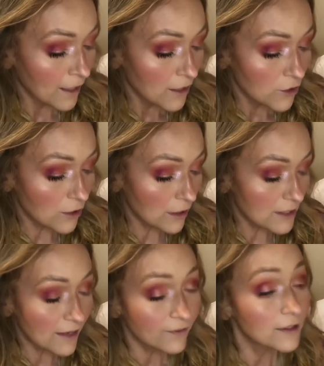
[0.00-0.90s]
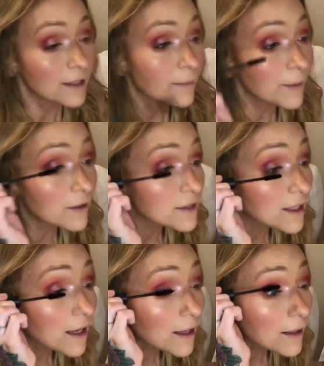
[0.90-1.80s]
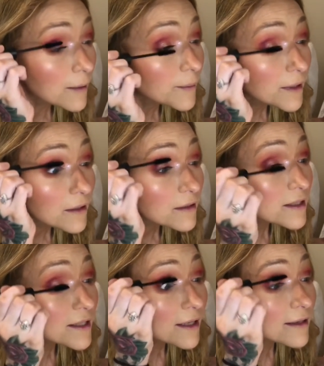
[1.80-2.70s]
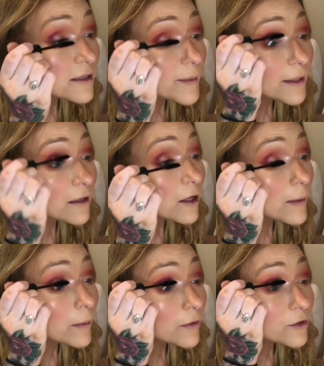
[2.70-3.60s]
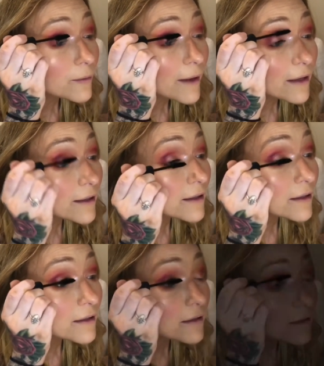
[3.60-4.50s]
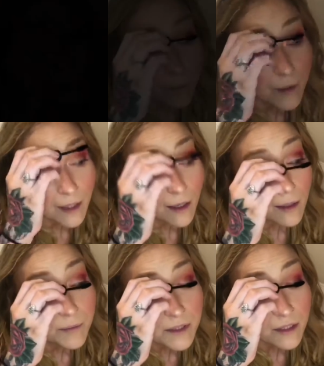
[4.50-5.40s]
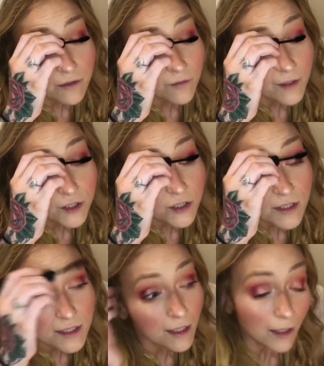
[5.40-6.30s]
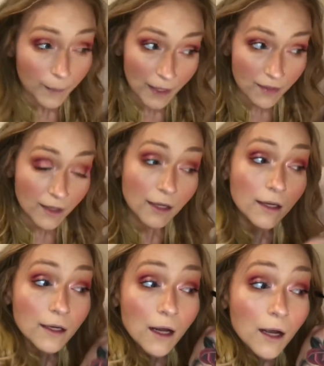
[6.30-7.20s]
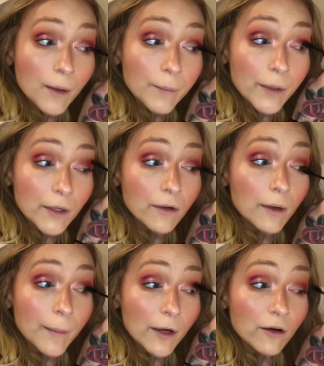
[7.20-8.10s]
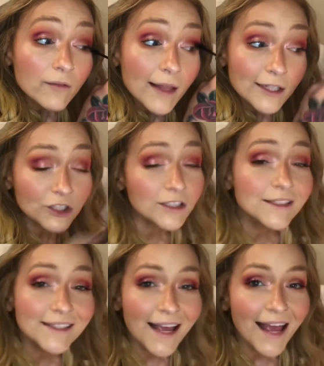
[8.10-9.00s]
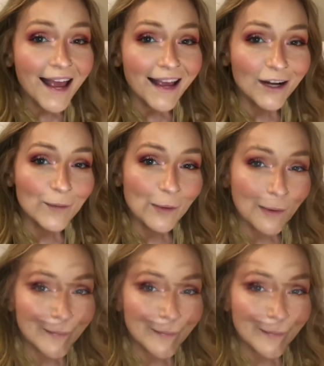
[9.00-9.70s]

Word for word: You can definitely build it up to get it to be a little bit more dramatic. But I'm just gonna finish this up and then um, put on a pair of lashes and I'll be right back.